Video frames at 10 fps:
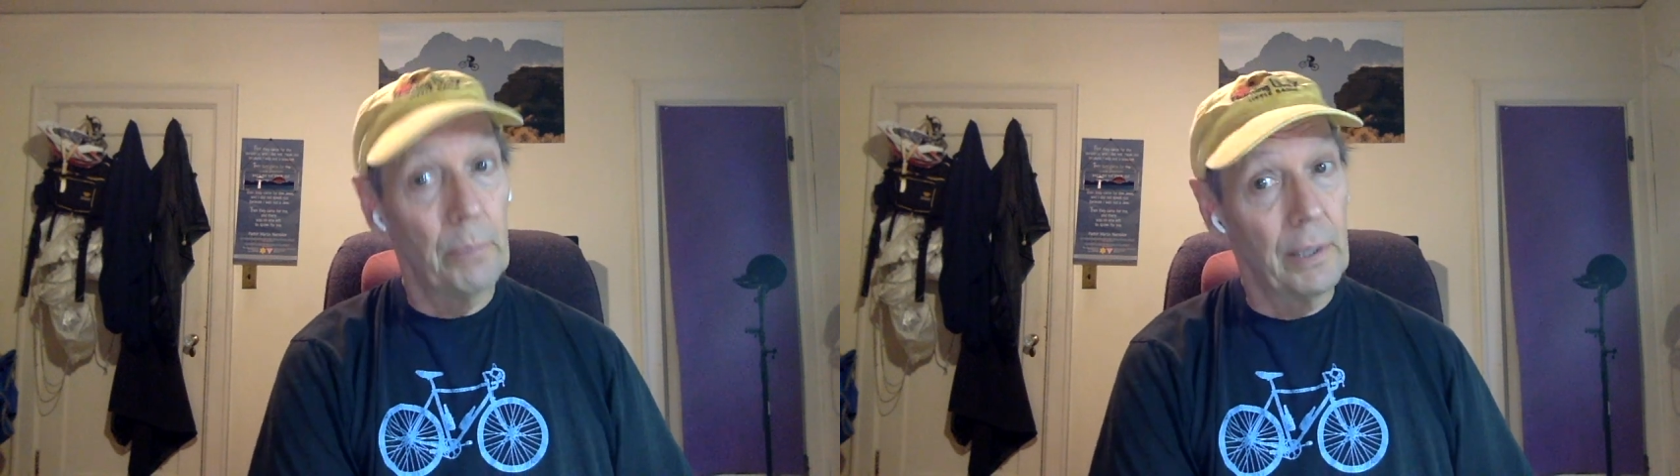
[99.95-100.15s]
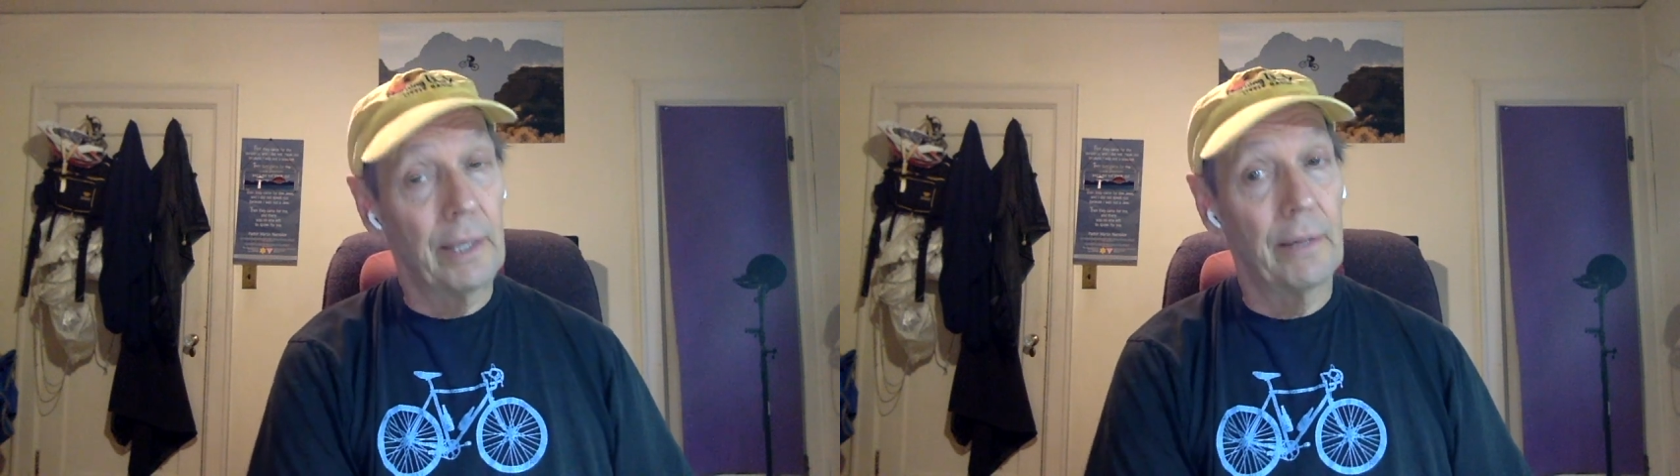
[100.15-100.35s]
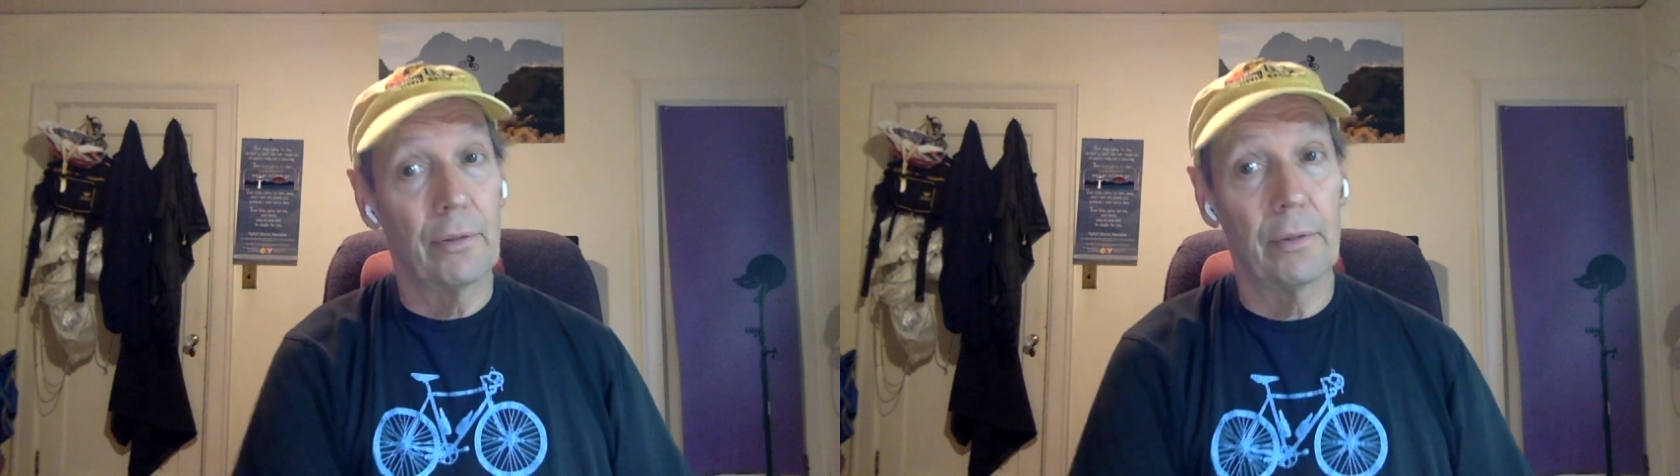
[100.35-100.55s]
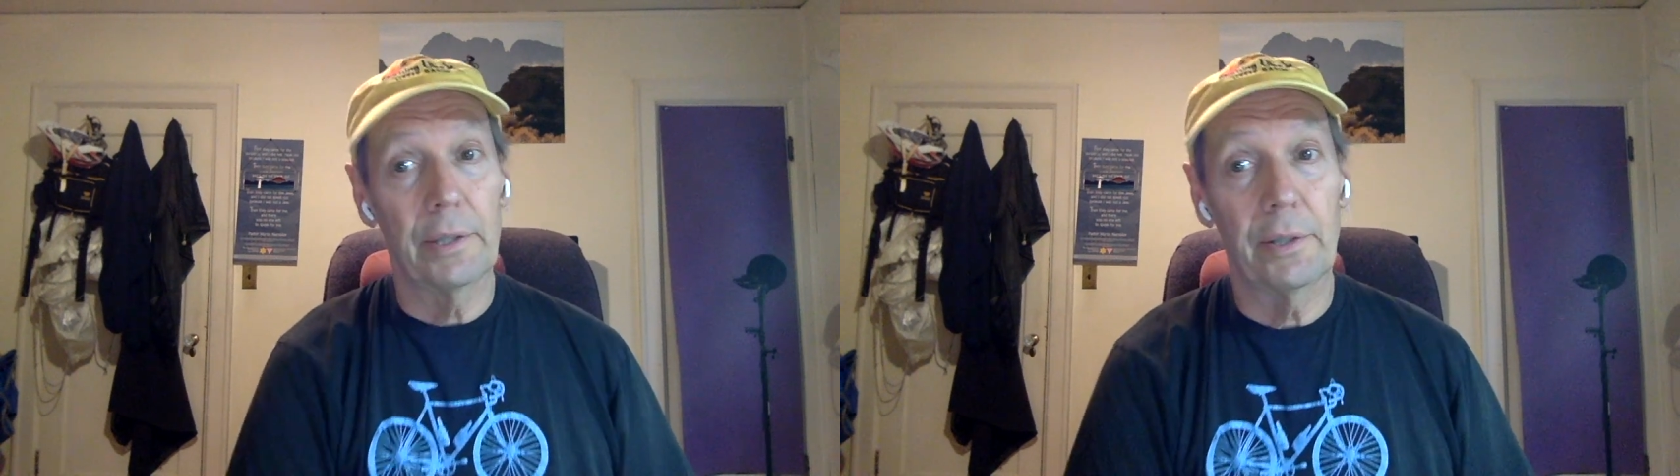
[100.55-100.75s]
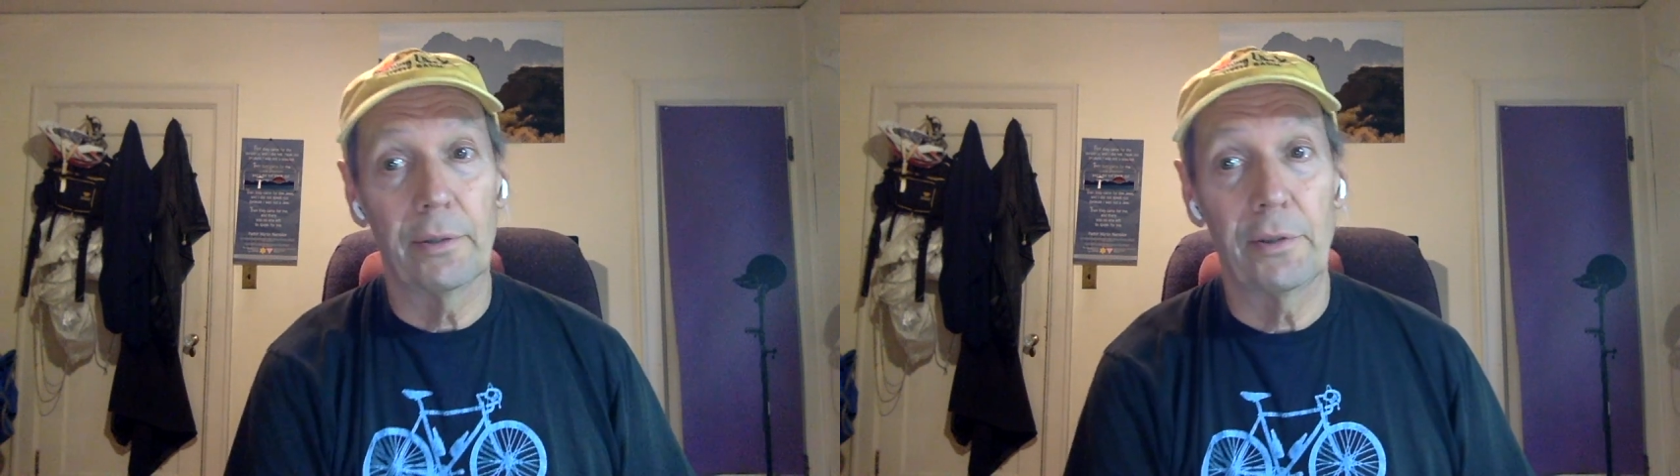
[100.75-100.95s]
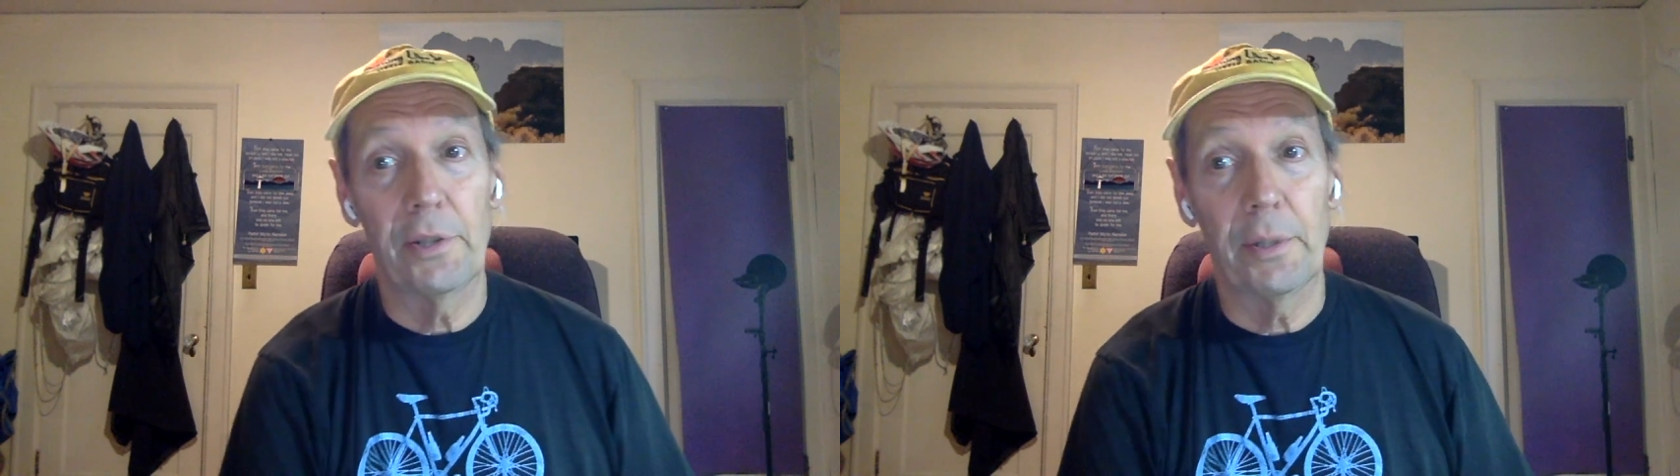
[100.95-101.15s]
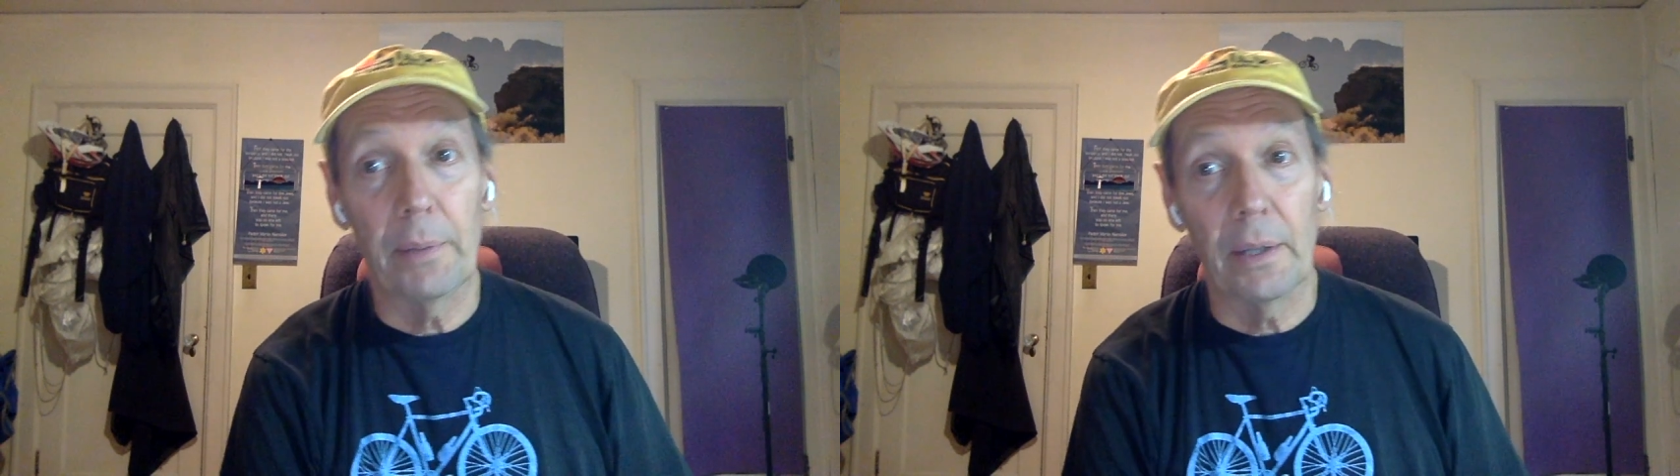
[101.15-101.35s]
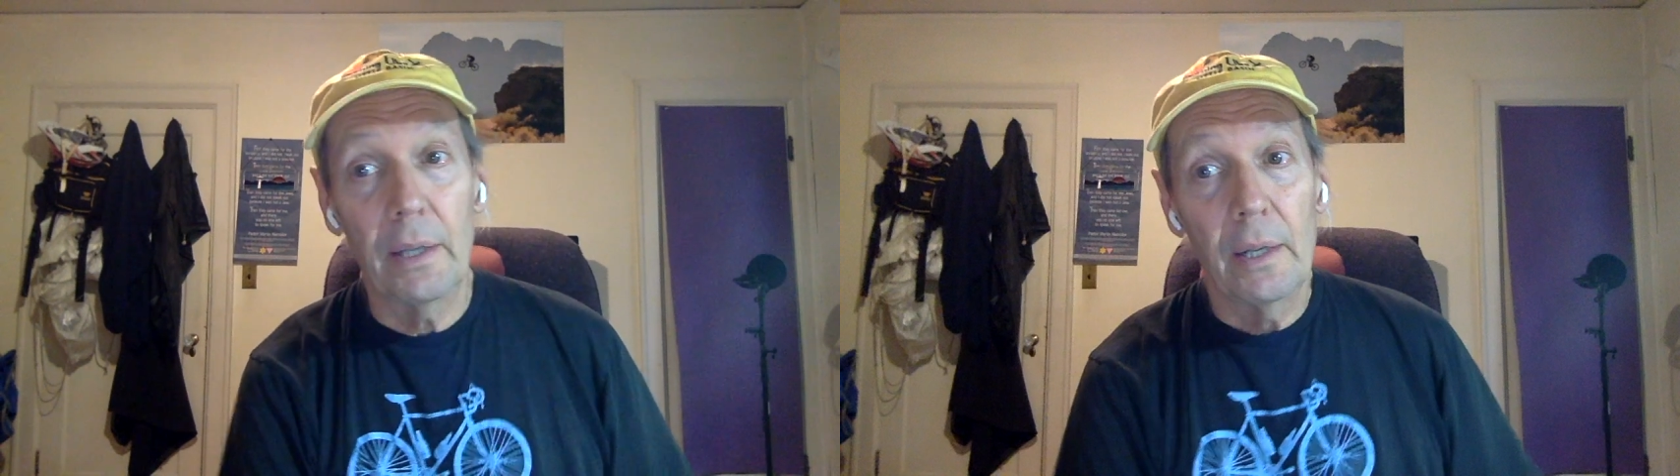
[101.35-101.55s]
pay for return
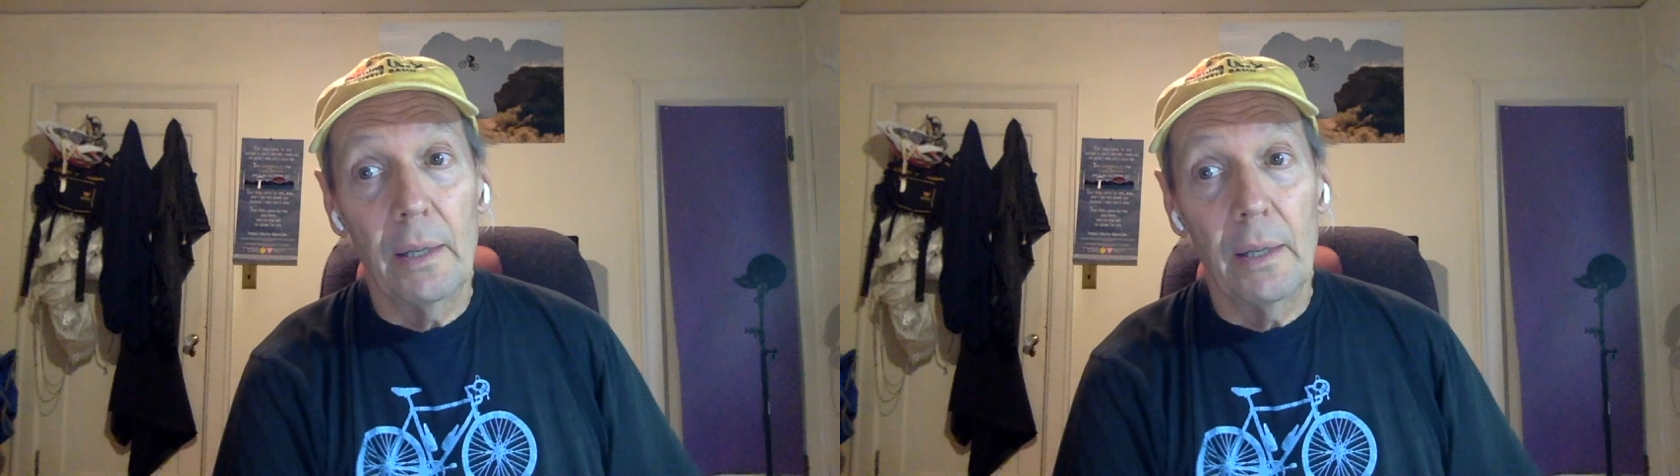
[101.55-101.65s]
shipping,